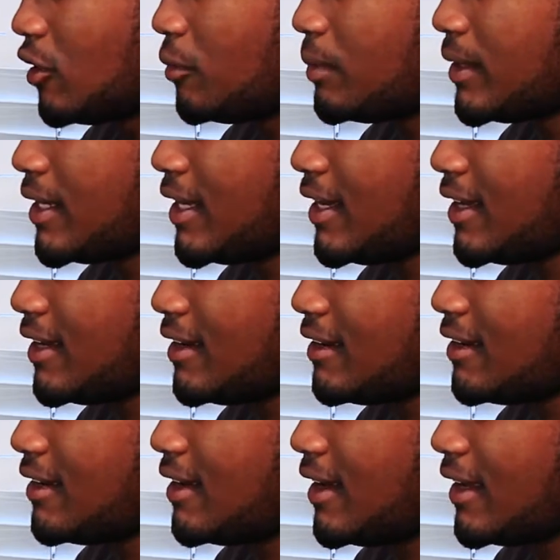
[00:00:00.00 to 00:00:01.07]
open hand,
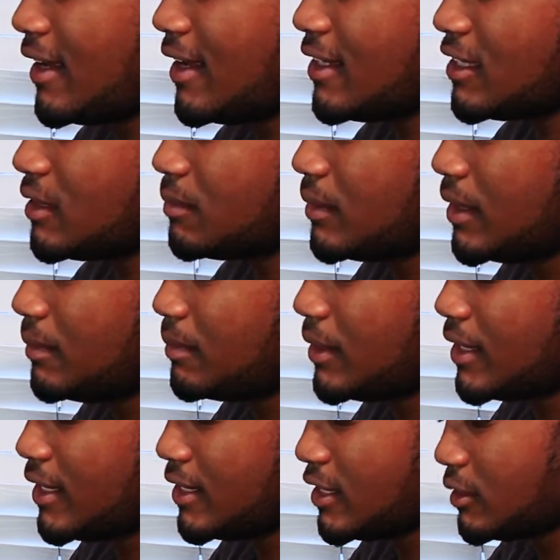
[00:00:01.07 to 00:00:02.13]
I guess, be
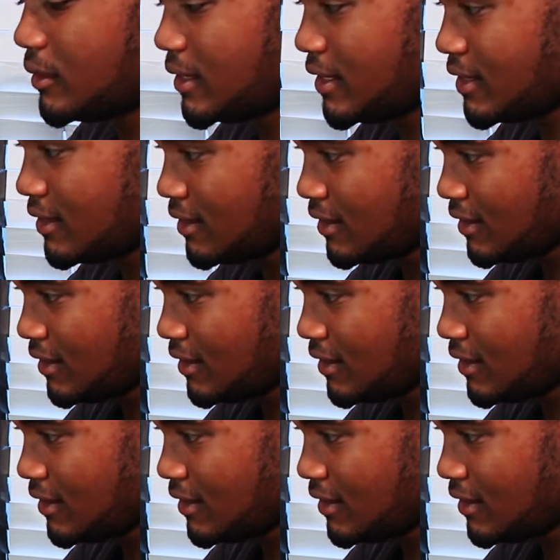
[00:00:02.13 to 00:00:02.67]
put into it,